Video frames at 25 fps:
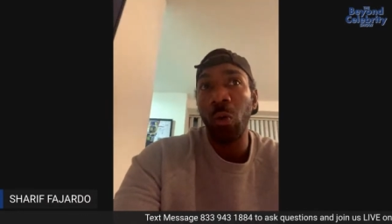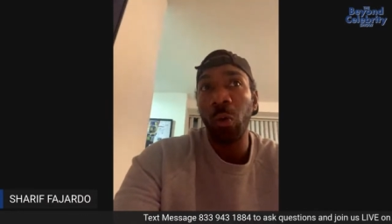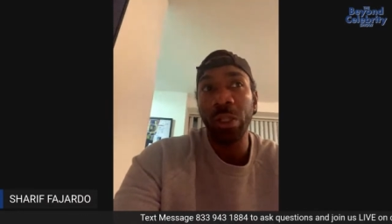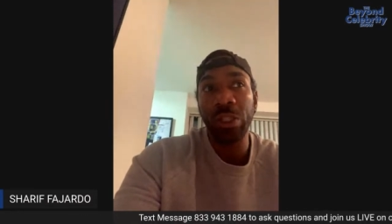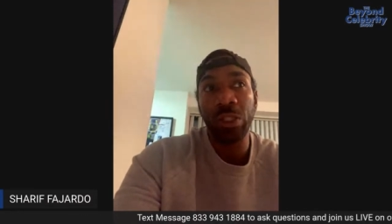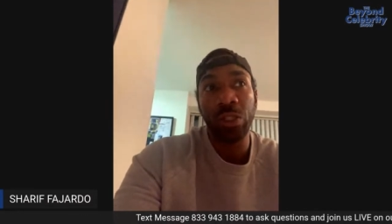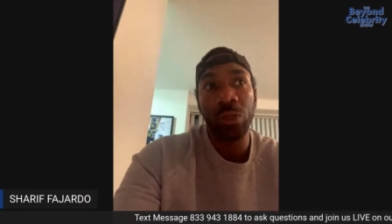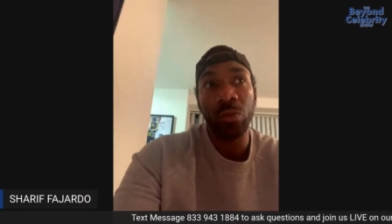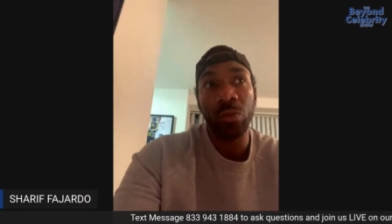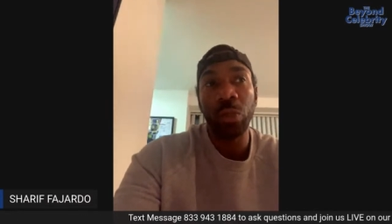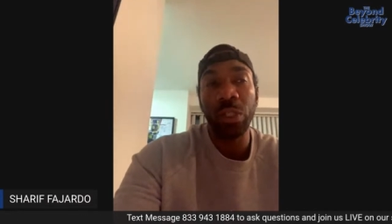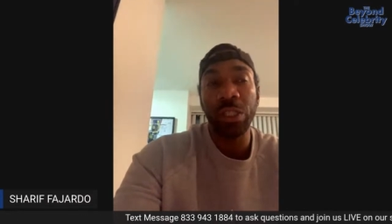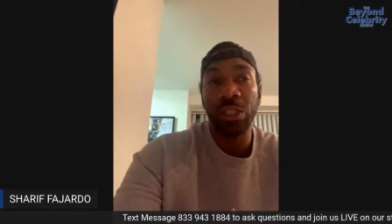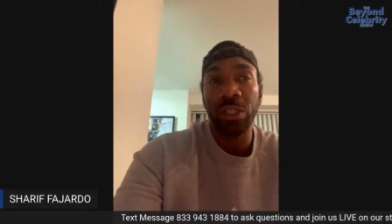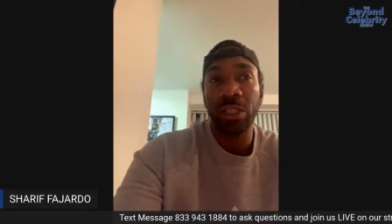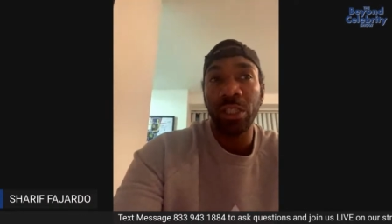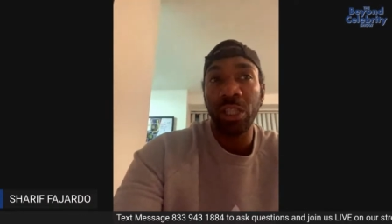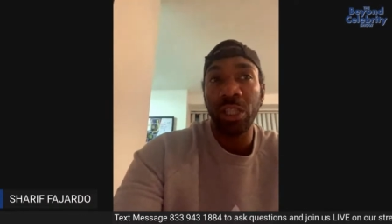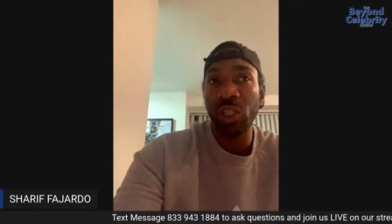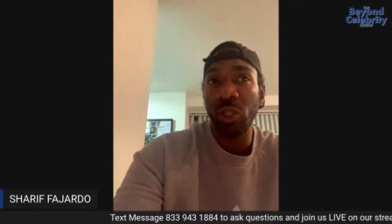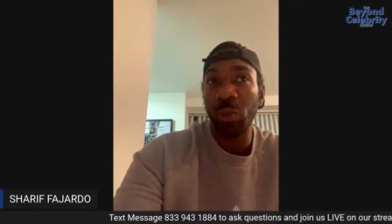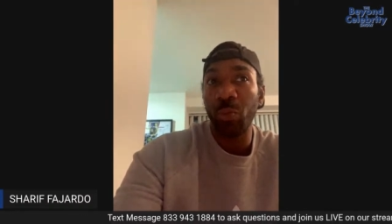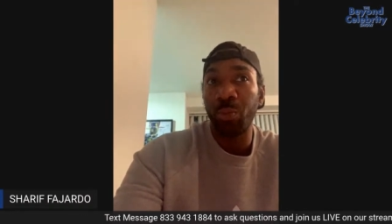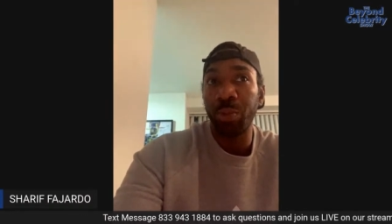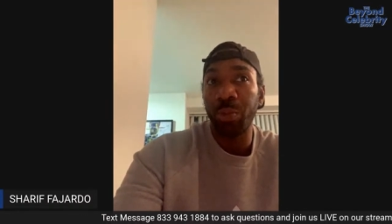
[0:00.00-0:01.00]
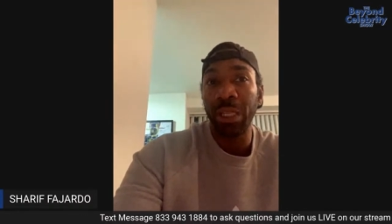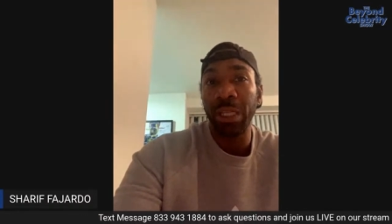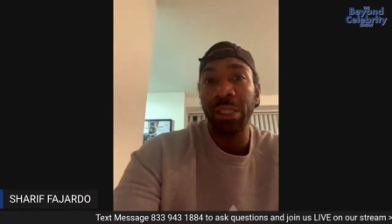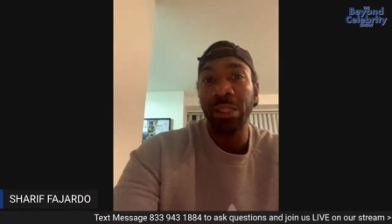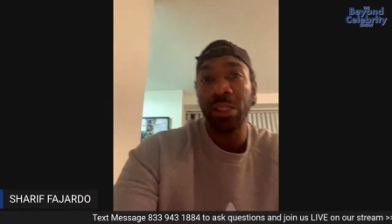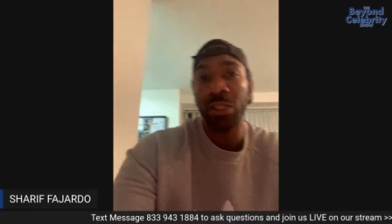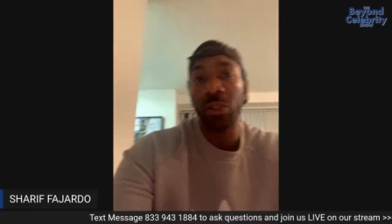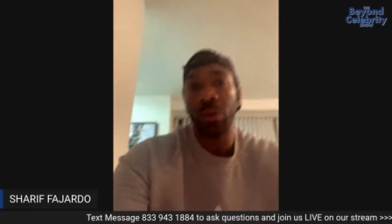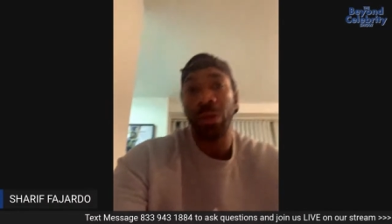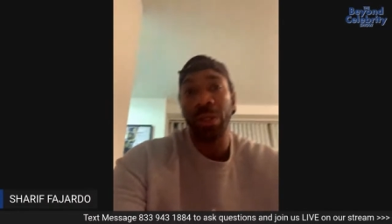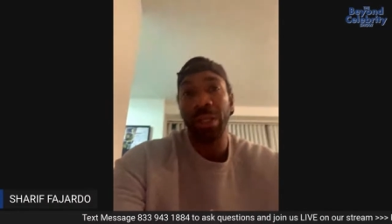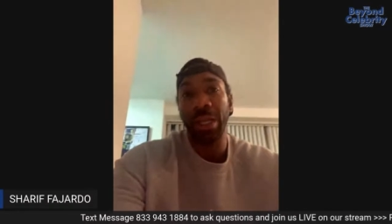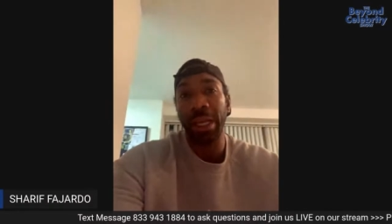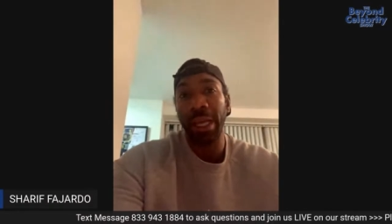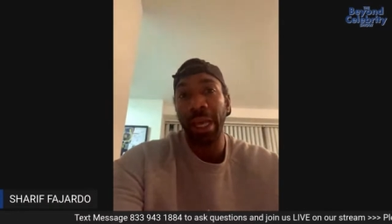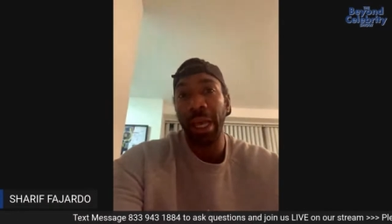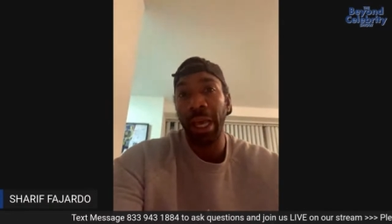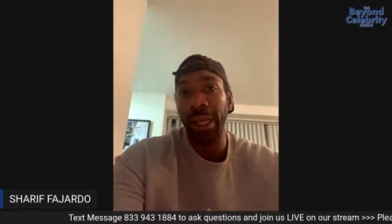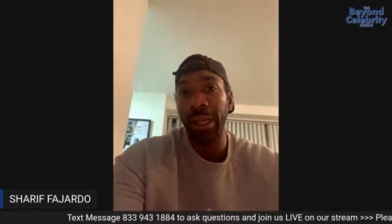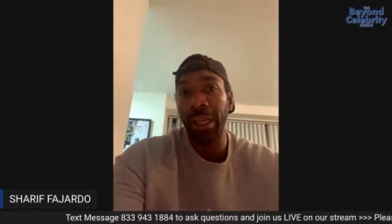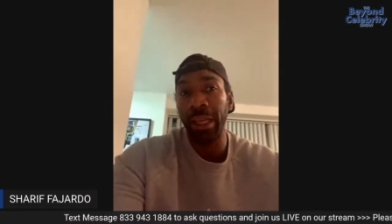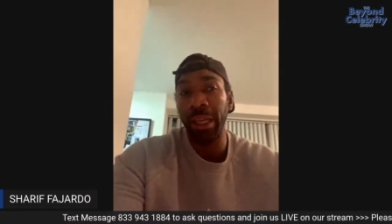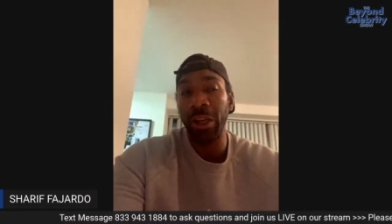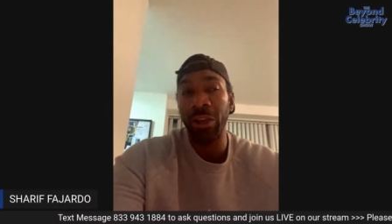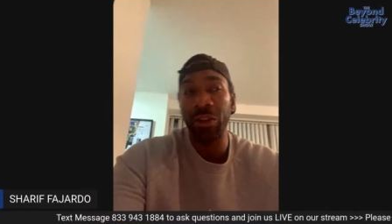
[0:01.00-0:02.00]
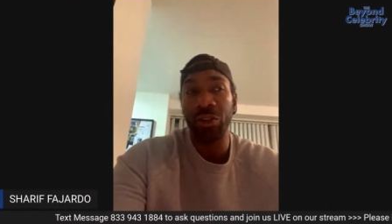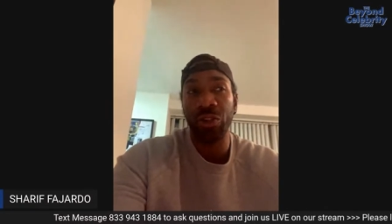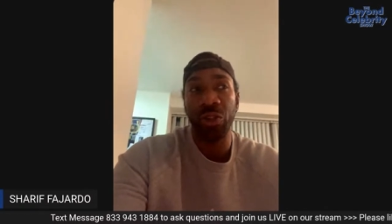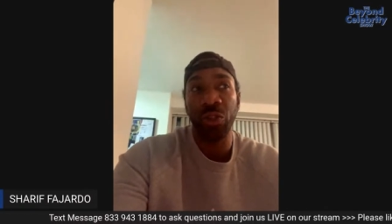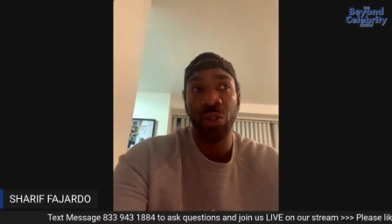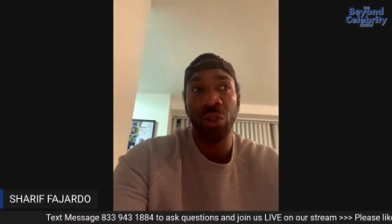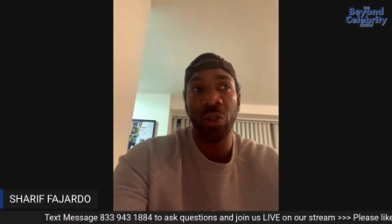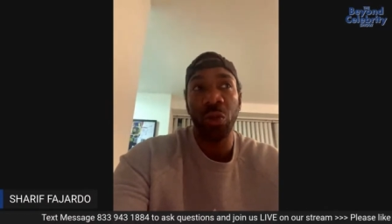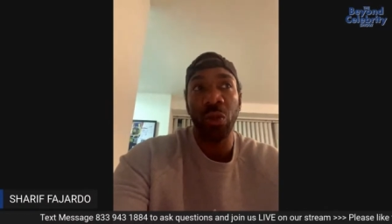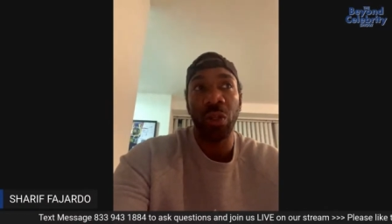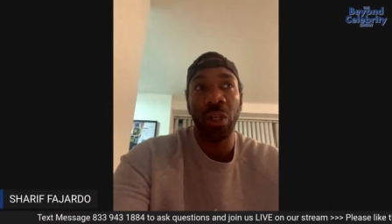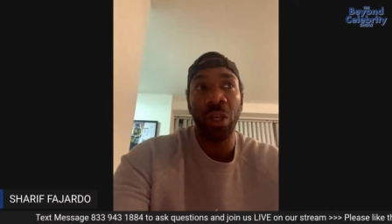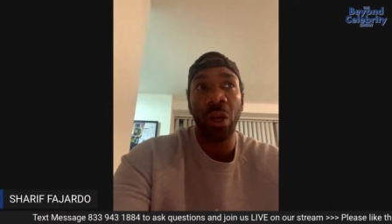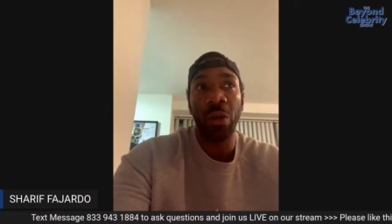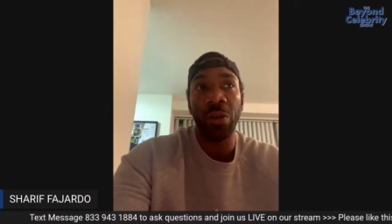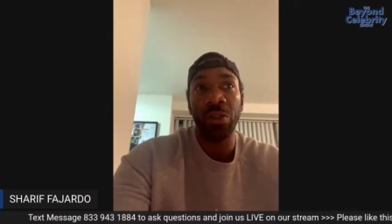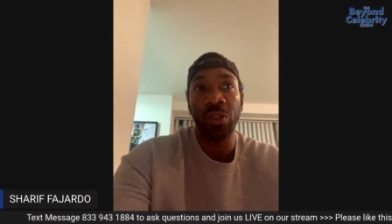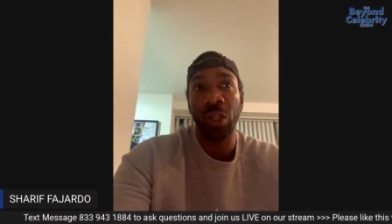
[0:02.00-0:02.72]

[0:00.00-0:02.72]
which discipline to adhere to, you know,